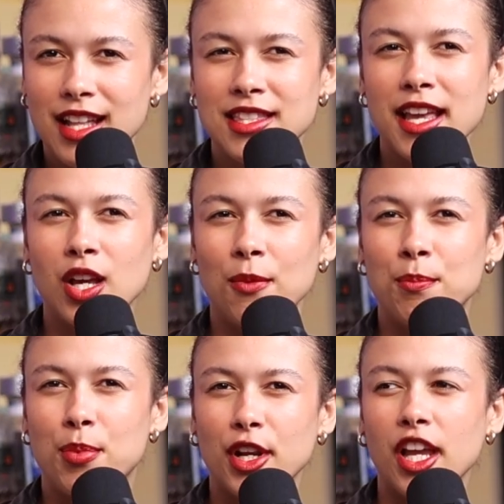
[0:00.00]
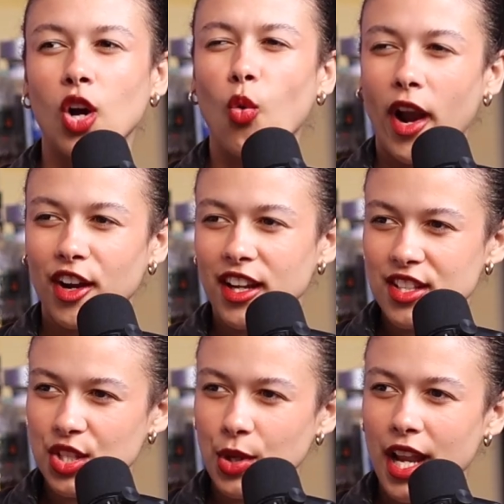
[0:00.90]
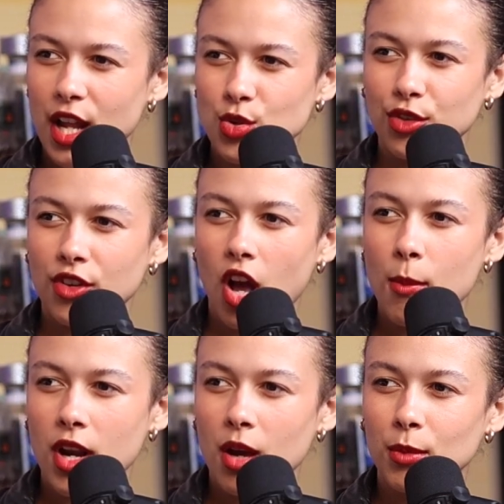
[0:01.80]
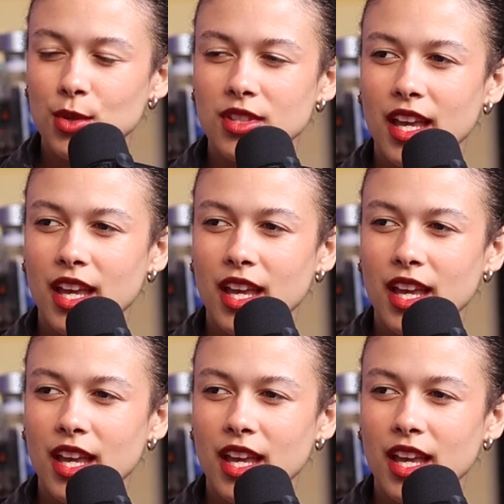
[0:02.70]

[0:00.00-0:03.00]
It's like bringing awareness to a natural phenomenon, most